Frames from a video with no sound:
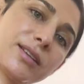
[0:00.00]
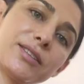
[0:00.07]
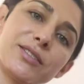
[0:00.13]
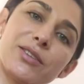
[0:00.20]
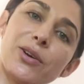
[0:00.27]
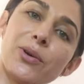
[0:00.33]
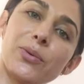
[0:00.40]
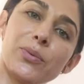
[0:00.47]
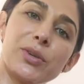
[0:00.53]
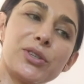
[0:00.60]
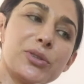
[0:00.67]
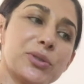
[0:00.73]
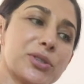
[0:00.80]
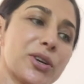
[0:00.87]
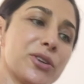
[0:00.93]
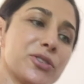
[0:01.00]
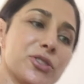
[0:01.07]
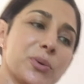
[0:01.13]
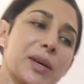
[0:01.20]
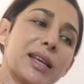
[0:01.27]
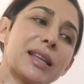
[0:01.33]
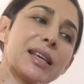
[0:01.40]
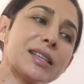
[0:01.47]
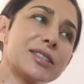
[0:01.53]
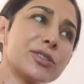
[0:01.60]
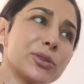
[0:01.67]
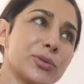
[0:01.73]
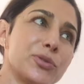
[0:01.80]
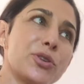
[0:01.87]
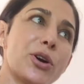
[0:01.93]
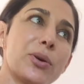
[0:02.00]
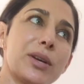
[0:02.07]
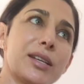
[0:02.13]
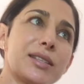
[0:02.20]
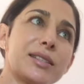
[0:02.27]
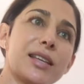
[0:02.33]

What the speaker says: So when you start doing this, you'll notice